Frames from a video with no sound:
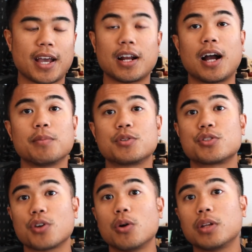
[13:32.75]
and I'm
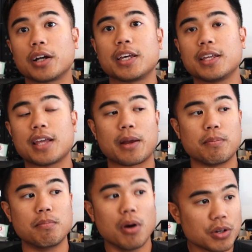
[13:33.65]
so lucky
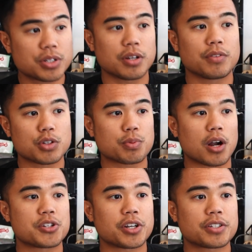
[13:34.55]
that most of those
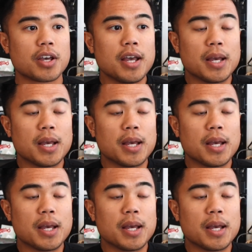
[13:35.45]
projects